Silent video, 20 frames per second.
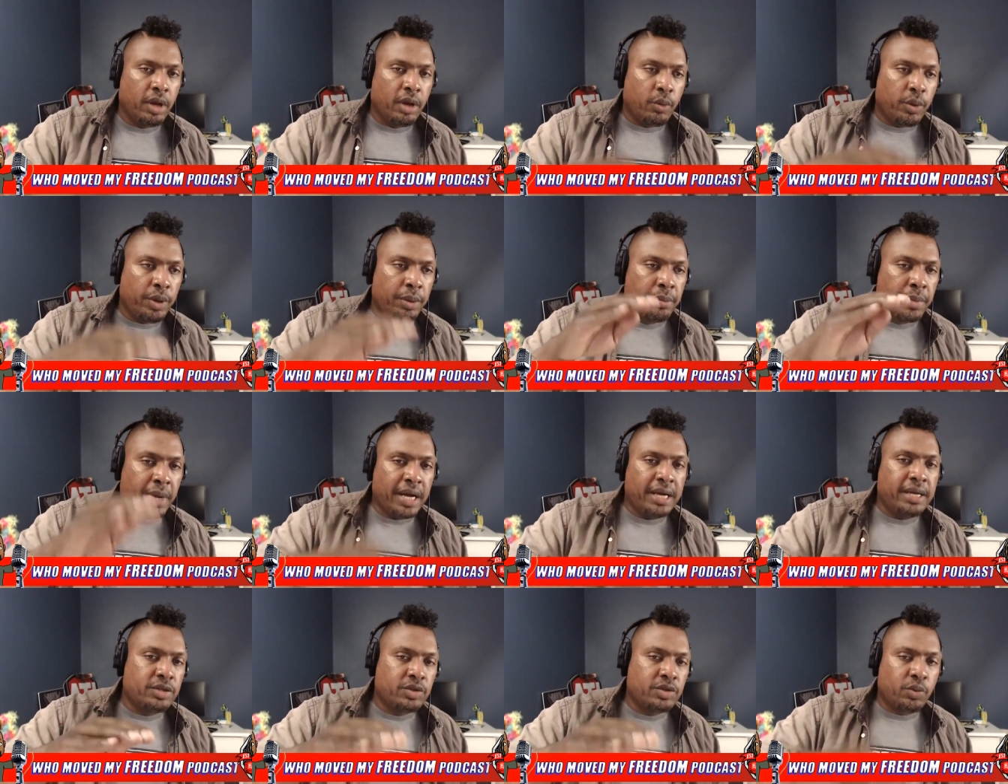We
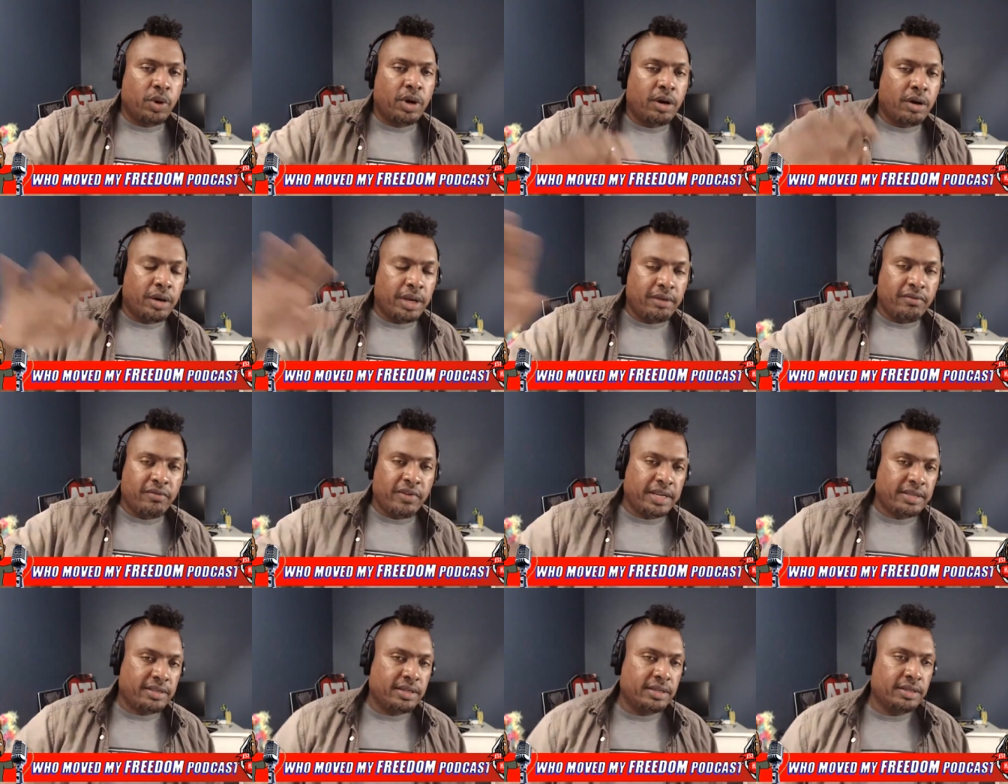might as well
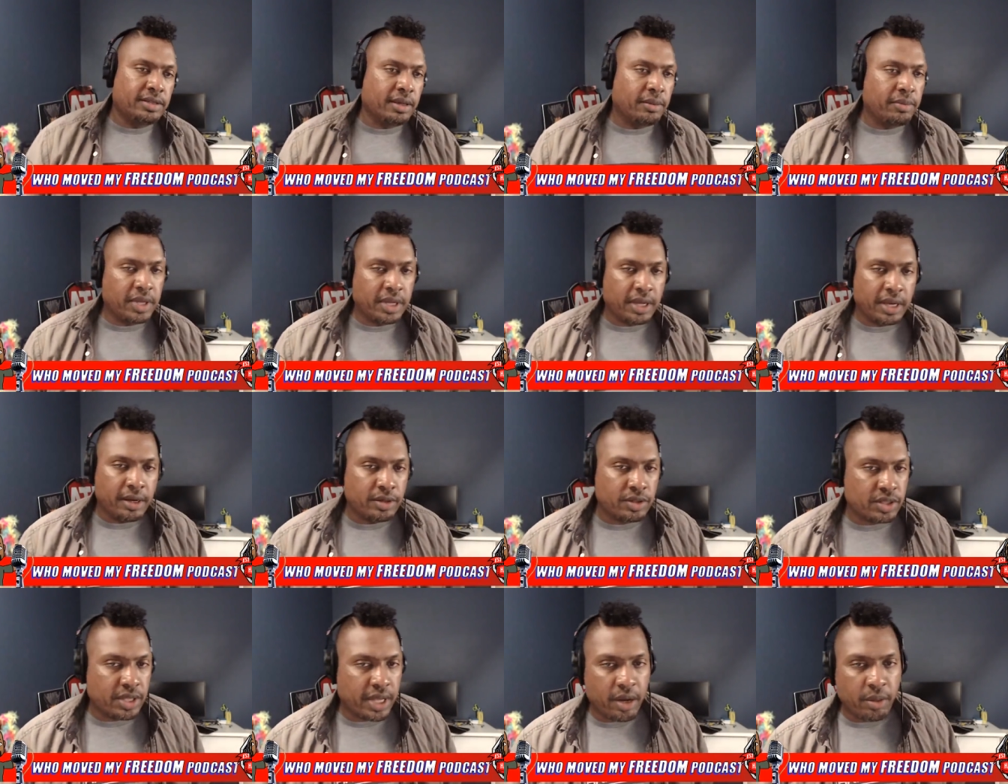invest in something
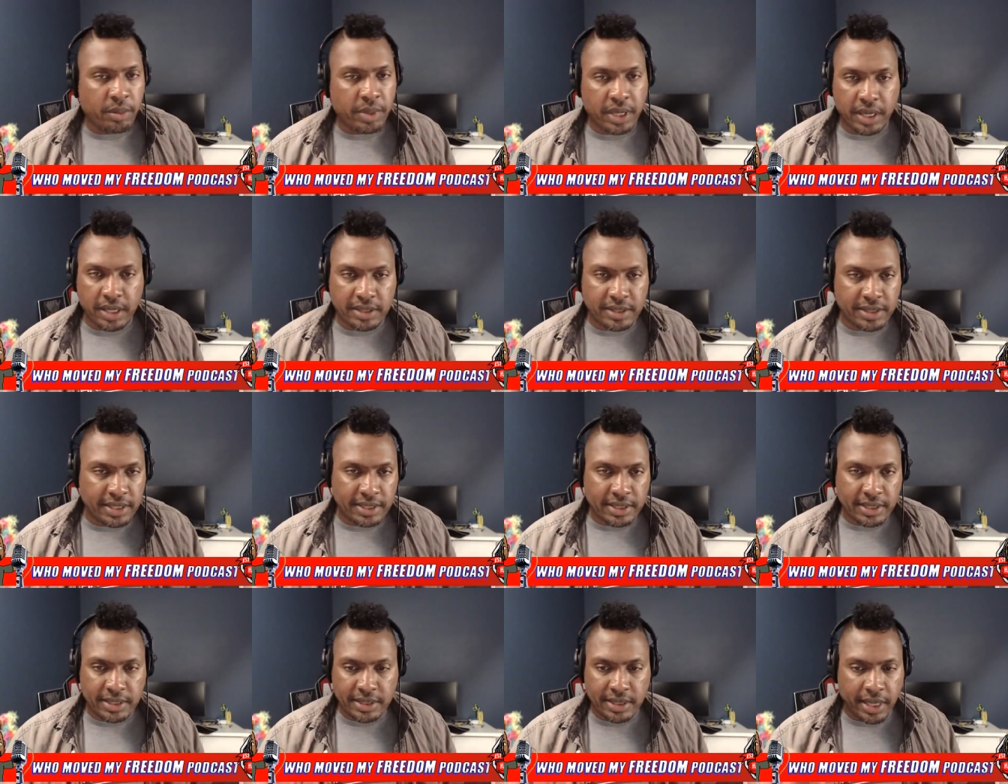else now because
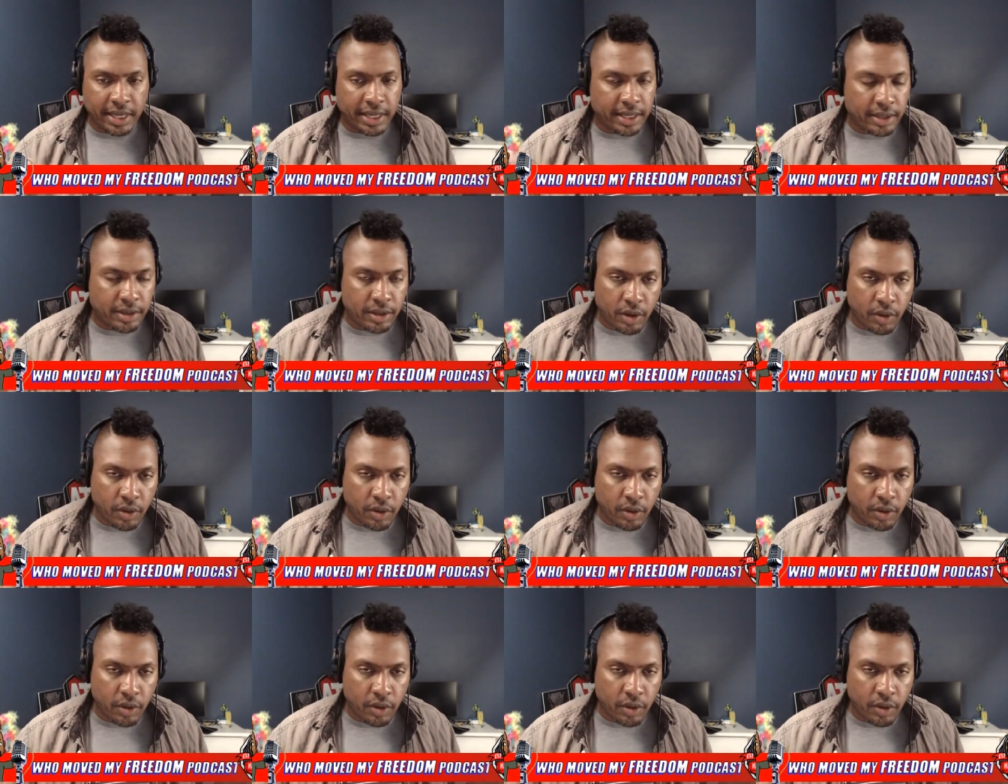this is like a no